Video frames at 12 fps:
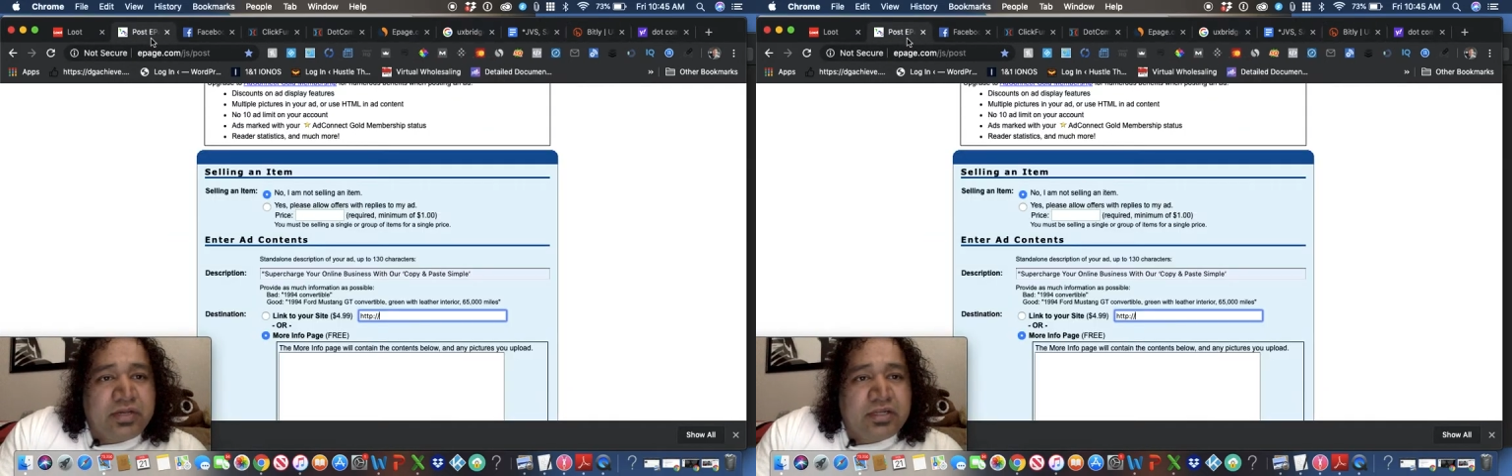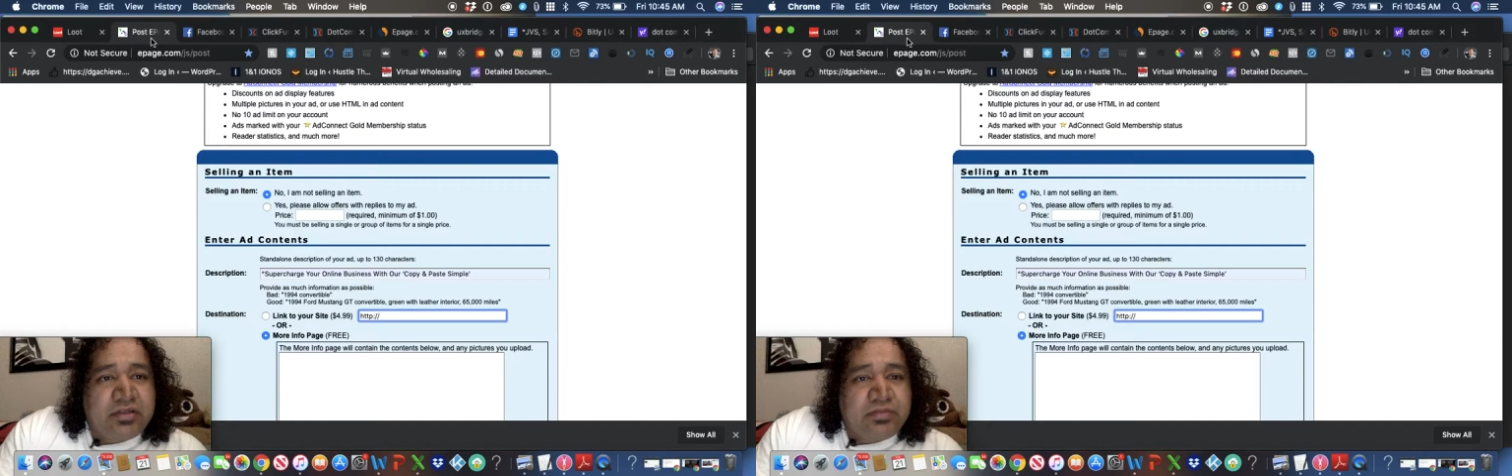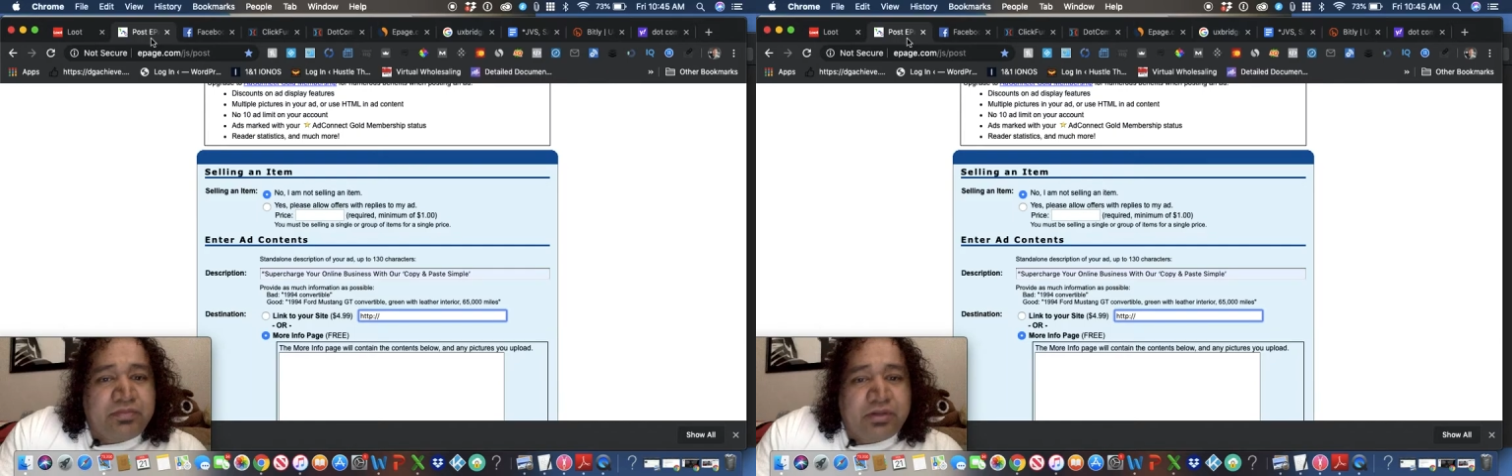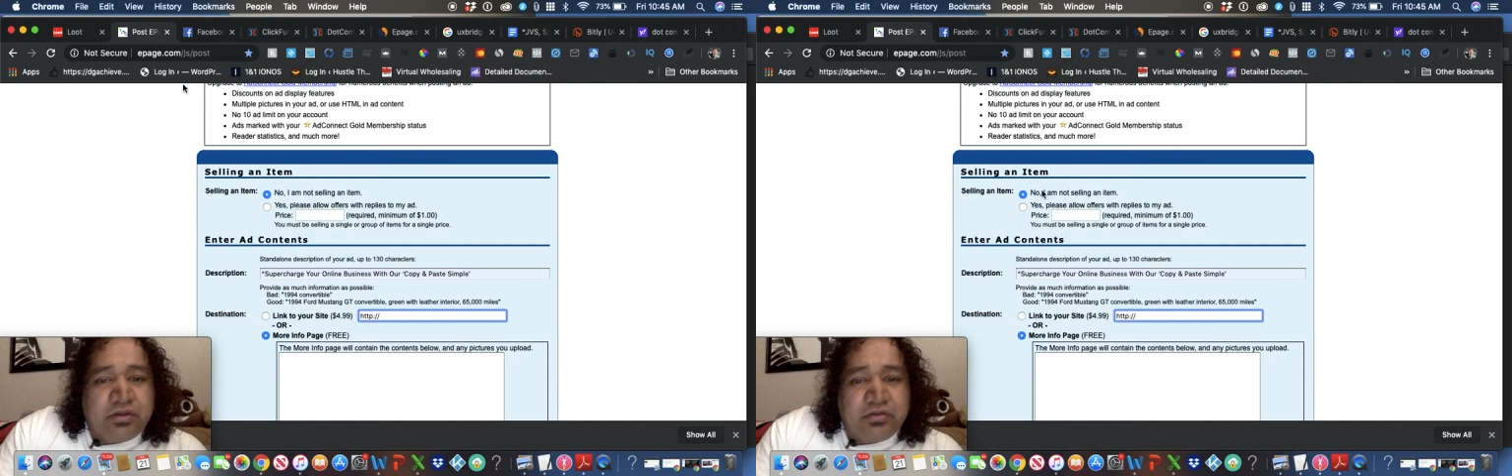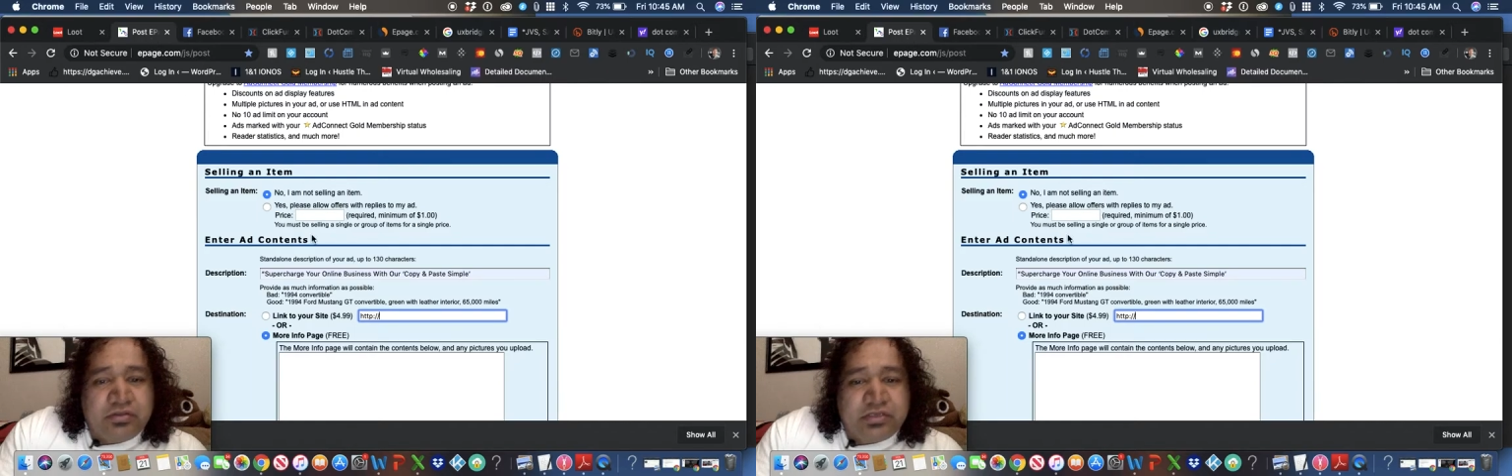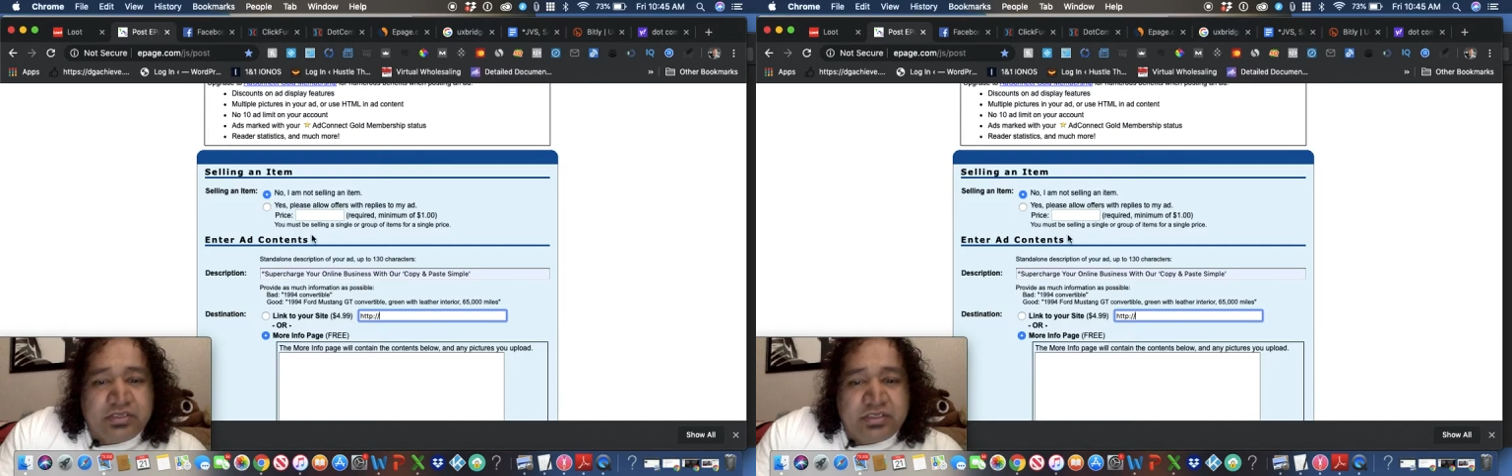to
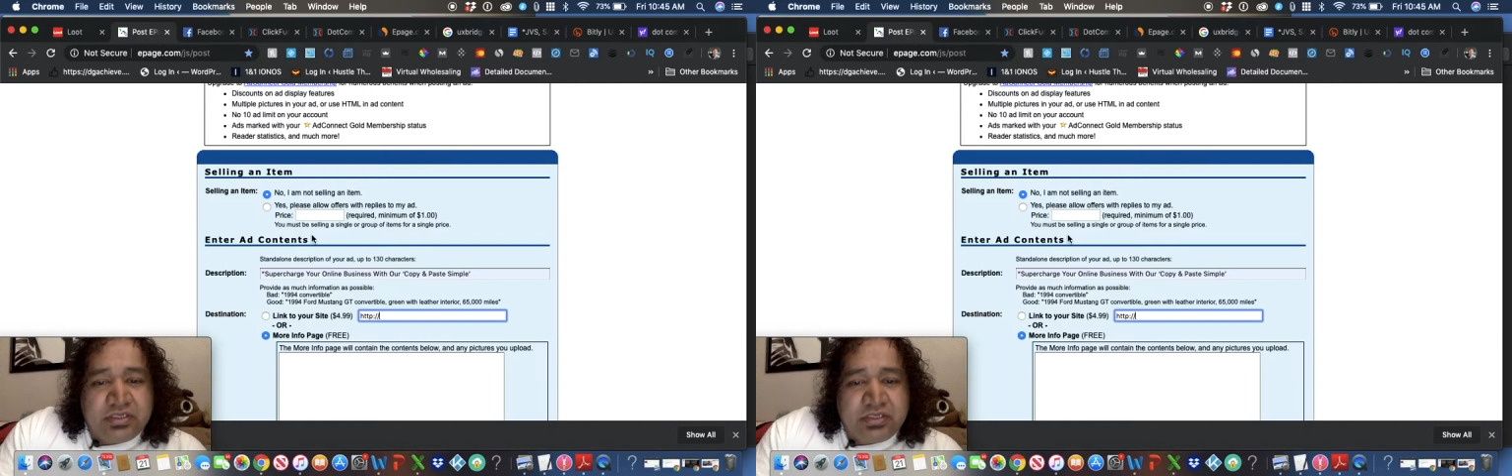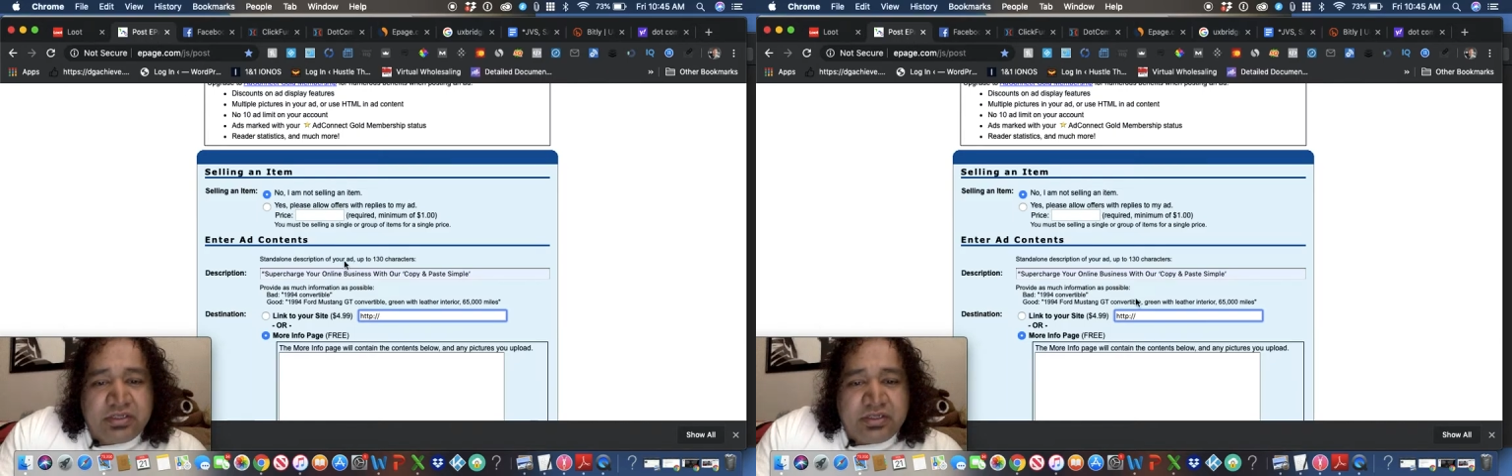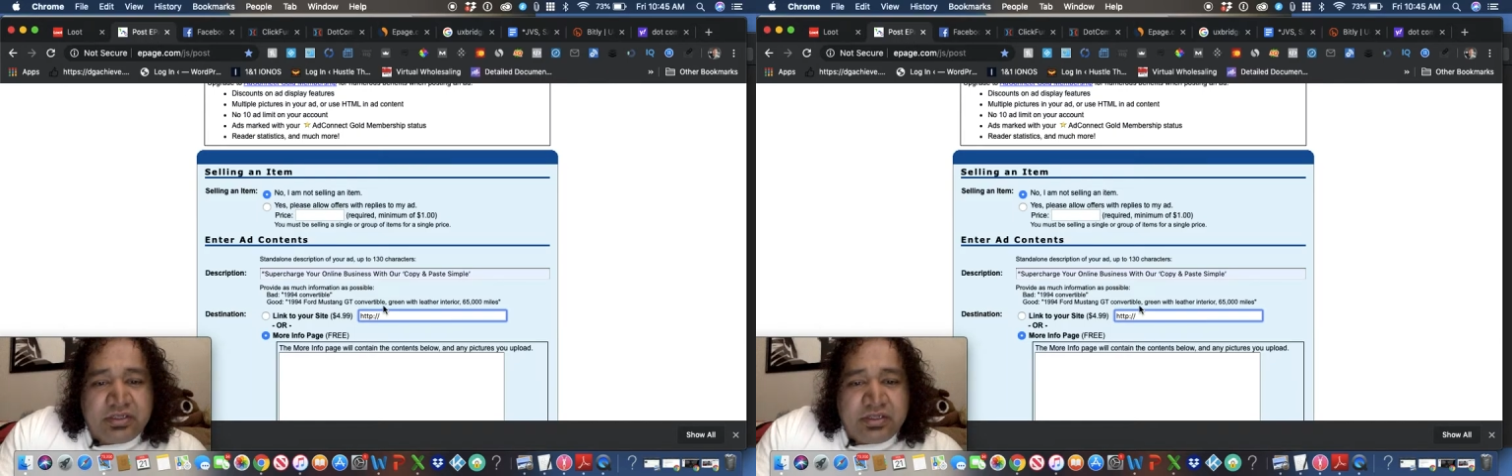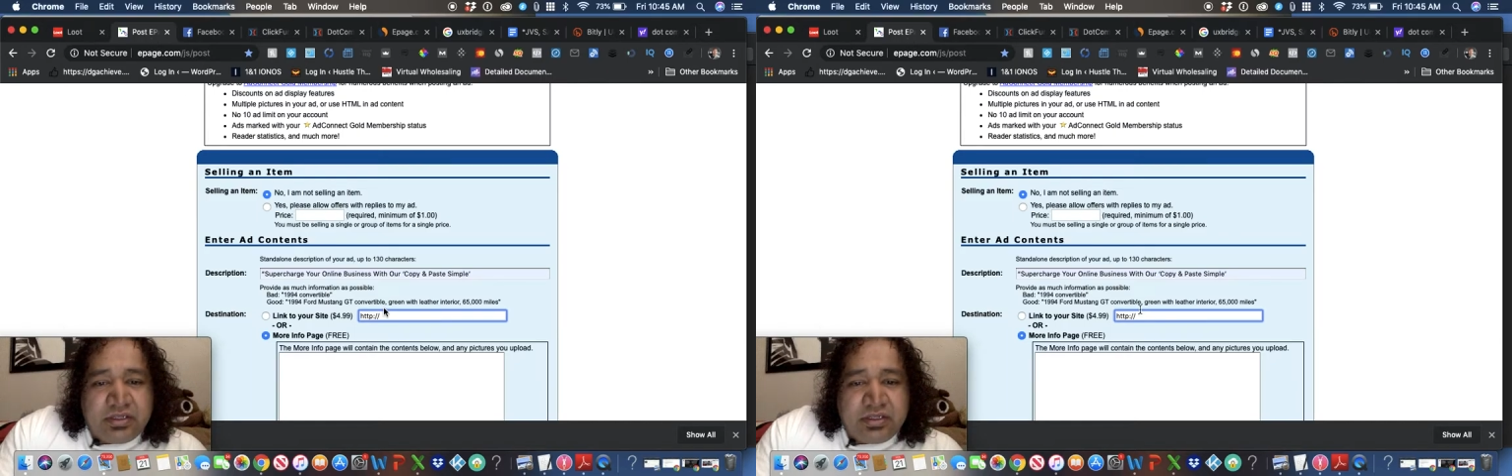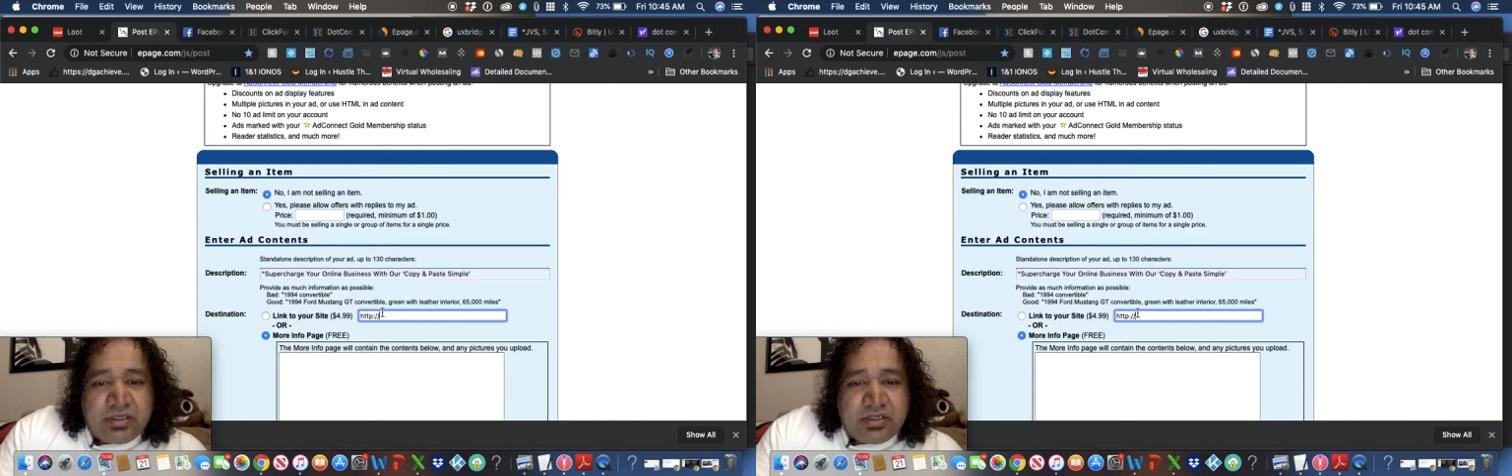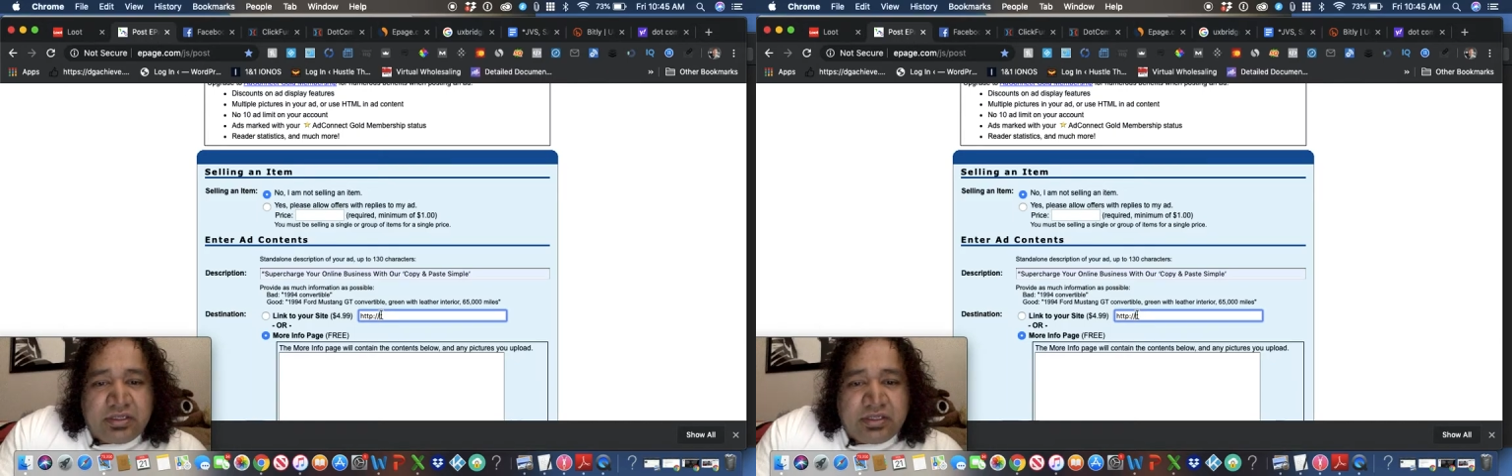post, and